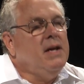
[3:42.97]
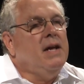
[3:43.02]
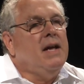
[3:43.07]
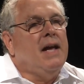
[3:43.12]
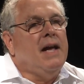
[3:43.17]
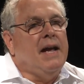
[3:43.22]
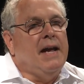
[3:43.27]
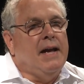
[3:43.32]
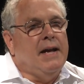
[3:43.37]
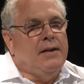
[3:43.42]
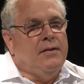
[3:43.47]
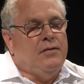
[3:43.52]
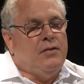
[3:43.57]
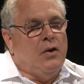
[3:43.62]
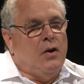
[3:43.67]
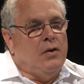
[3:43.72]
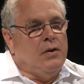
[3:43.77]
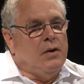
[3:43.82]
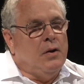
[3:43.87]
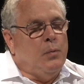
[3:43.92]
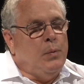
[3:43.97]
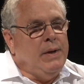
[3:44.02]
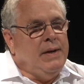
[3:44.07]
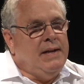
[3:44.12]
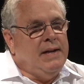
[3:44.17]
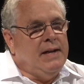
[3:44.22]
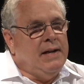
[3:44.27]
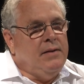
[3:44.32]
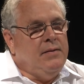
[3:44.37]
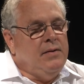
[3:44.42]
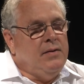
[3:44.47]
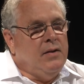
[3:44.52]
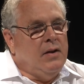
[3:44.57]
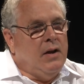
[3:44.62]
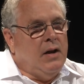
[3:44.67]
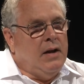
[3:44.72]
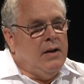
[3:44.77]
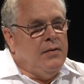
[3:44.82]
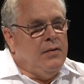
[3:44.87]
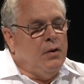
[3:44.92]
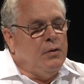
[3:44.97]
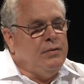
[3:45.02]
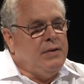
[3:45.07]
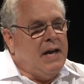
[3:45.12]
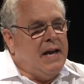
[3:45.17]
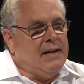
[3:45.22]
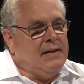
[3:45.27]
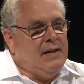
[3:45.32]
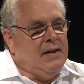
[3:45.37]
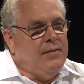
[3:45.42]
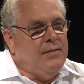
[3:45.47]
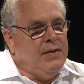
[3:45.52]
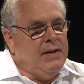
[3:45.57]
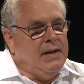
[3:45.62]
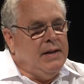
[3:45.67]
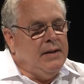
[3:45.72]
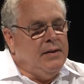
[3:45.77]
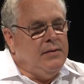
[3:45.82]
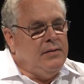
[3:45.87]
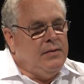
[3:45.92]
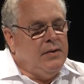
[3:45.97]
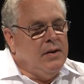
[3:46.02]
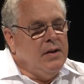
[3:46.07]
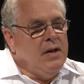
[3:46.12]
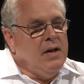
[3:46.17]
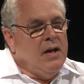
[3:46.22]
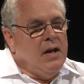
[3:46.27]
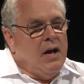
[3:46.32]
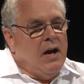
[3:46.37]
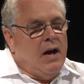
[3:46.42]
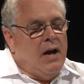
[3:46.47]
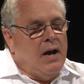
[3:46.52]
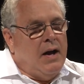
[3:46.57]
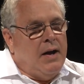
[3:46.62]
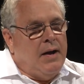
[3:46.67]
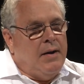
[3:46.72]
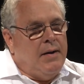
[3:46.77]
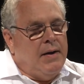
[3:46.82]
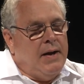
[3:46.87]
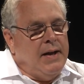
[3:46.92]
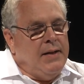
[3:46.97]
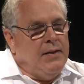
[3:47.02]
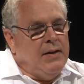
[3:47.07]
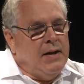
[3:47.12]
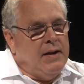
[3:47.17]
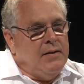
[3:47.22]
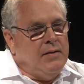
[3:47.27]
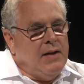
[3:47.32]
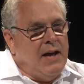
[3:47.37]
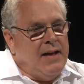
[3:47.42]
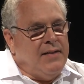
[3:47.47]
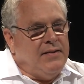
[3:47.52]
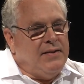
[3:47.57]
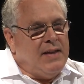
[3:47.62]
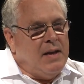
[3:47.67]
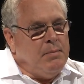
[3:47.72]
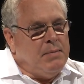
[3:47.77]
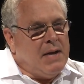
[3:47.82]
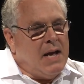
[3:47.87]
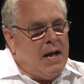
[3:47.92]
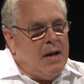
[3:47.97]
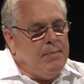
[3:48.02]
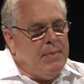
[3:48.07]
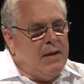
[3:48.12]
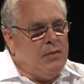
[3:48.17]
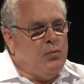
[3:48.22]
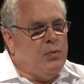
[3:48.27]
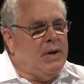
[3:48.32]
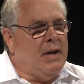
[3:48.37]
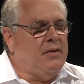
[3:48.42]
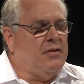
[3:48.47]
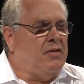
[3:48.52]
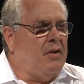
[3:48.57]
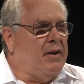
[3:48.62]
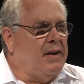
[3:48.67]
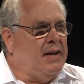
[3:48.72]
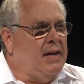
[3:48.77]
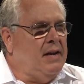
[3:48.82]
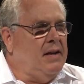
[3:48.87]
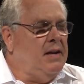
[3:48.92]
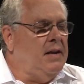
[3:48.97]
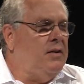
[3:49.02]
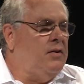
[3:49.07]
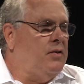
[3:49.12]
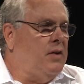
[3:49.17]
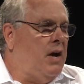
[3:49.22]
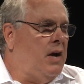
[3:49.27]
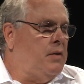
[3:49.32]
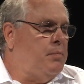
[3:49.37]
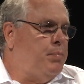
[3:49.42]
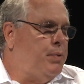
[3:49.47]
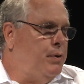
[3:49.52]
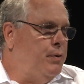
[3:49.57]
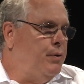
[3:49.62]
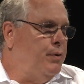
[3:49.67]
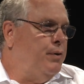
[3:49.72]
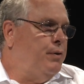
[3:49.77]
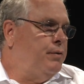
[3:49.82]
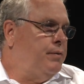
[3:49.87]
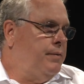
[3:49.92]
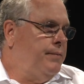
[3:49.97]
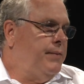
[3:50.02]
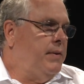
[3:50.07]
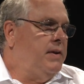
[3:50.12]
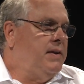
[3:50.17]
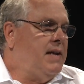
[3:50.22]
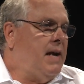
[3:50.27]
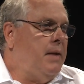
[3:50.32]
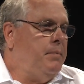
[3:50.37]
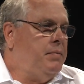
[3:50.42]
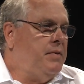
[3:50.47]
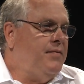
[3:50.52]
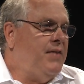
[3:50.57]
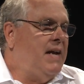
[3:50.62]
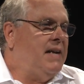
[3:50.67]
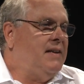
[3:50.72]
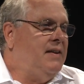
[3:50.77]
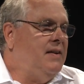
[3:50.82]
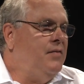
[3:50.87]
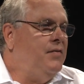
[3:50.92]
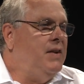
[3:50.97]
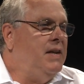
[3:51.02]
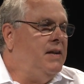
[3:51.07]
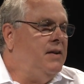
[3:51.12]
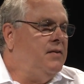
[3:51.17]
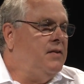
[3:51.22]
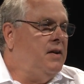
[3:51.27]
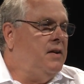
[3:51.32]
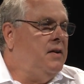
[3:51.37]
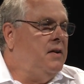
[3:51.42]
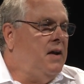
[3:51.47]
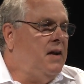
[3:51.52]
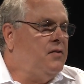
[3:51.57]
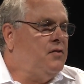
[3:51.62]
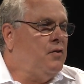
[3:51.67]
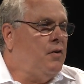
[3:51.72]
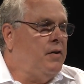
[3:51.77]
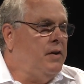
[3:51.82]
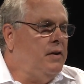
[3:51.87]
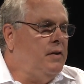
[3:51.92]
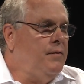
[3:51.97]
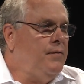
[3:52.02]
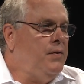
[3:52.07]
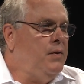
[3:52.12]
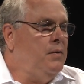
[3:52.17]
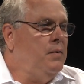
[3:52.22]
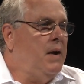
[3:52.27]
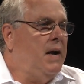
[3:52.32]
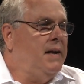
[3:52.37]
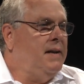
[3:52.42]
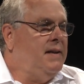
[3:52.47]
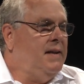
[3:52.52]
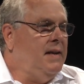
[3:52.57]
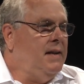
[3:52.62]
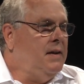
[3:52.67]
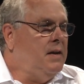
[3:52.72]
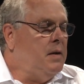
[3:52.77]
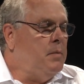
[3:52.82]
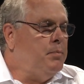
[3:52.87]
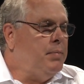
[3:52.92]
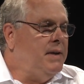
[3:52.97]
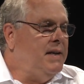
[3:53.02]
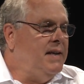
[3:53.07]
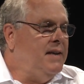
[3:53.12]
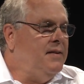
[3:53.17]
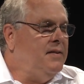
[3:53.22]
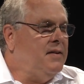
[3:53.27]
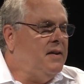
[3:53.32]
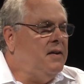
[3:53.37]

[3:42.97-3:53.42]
And so, we did those activities. And then at the same time, that's when I started getting into entrepreneurial types of activities. I started a few IT companies.